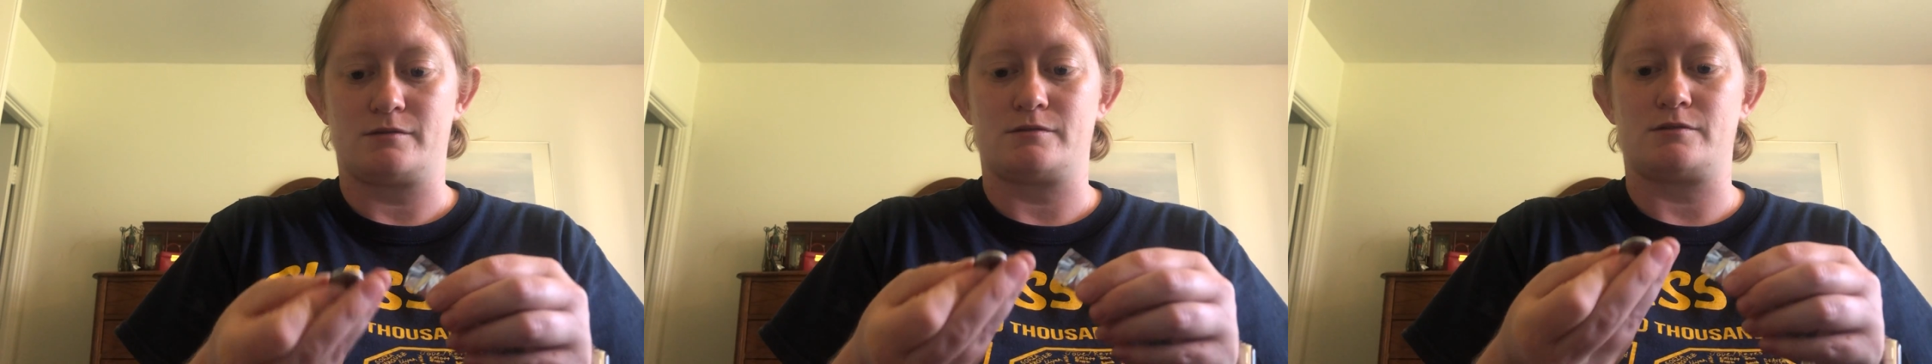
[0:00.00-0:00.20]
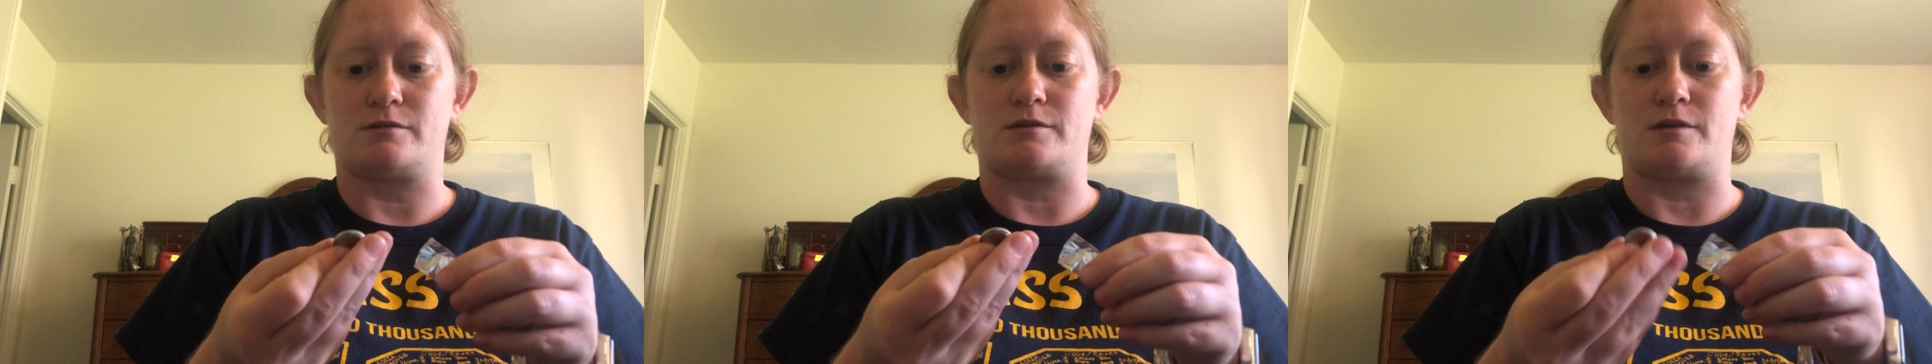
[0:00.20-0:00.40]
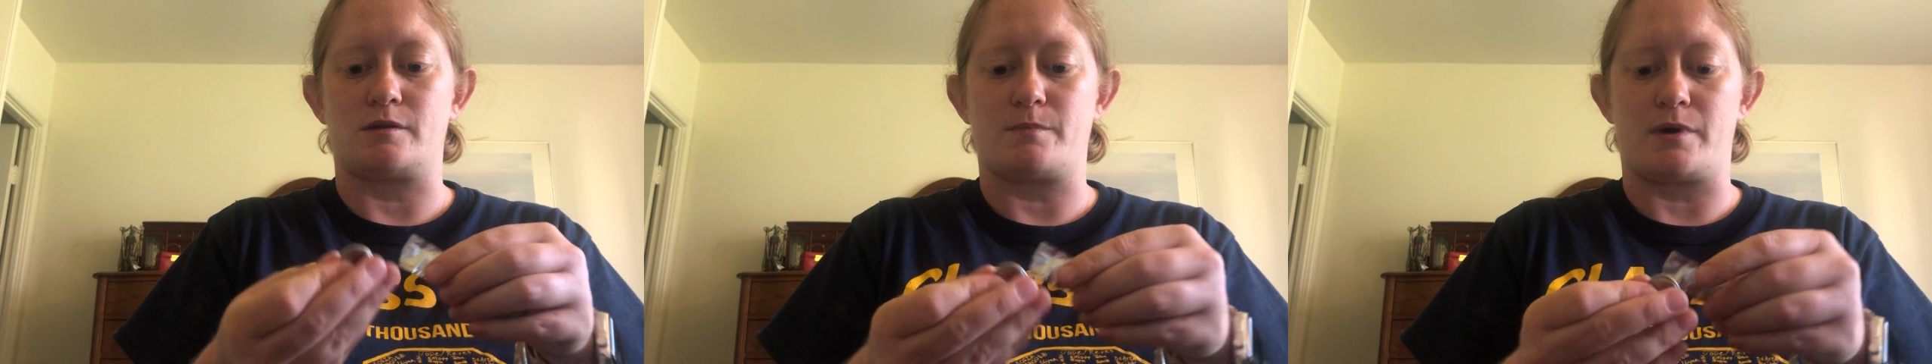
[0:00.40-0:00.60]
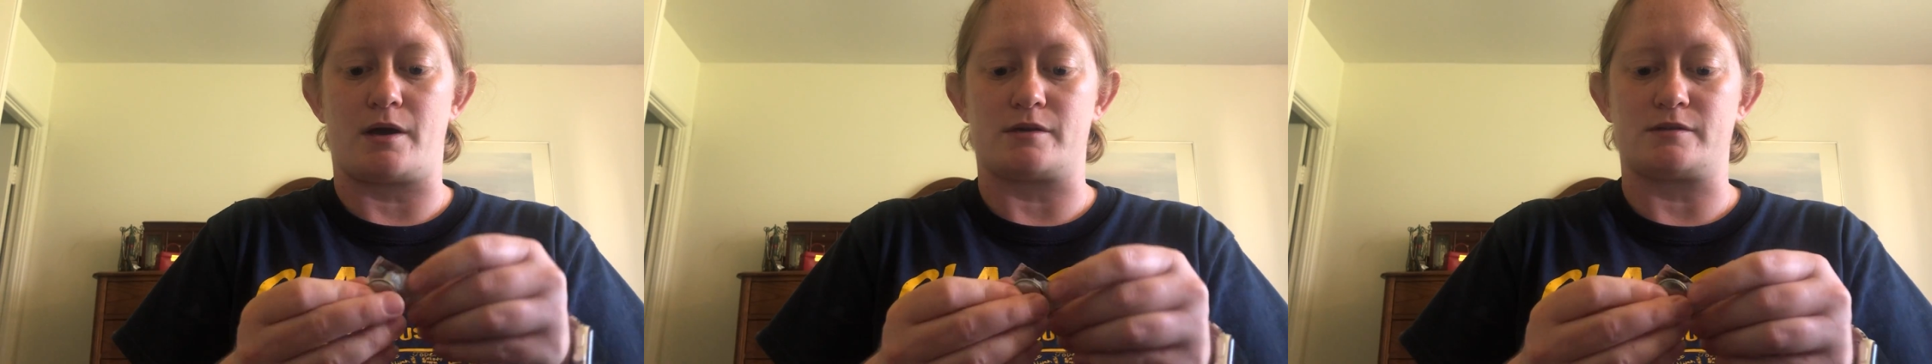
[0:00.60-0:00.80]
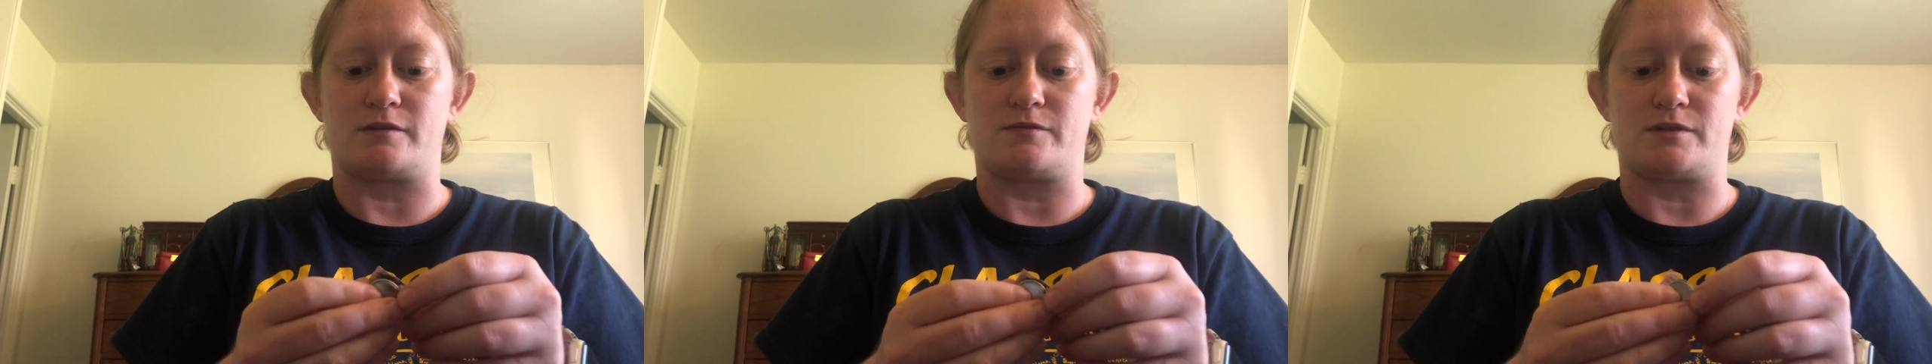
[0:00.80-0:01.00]
to see the
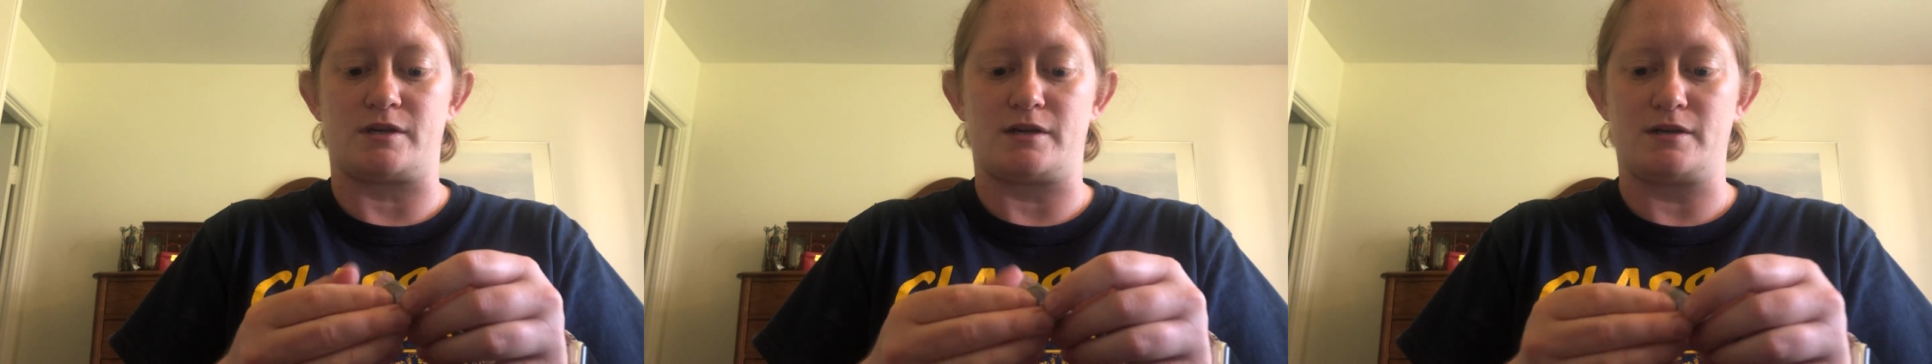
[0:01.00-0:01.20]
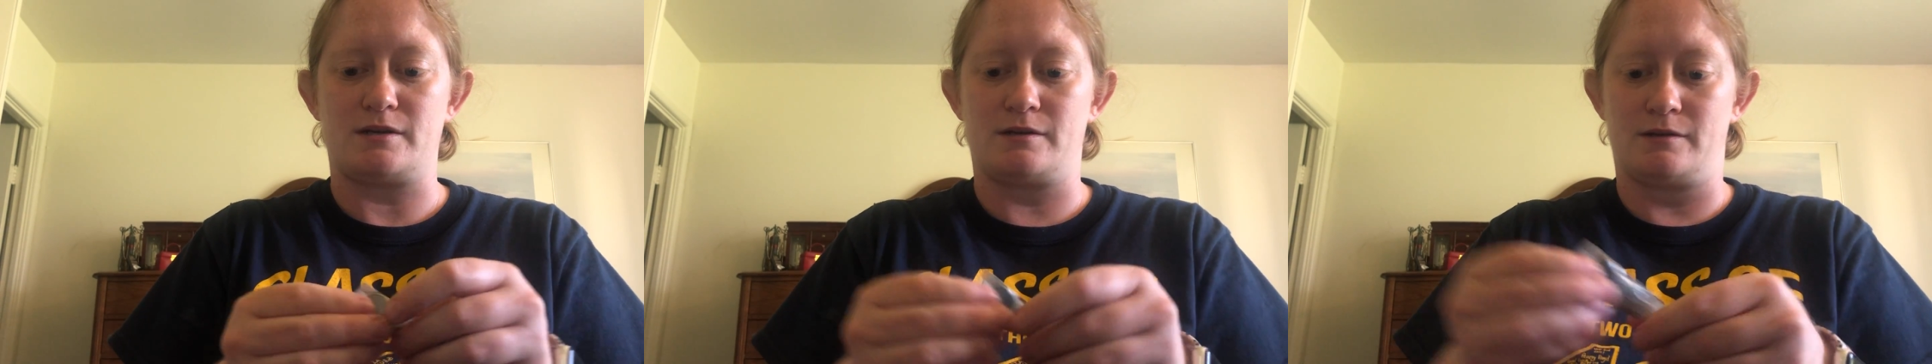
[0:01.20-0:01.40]
positive side.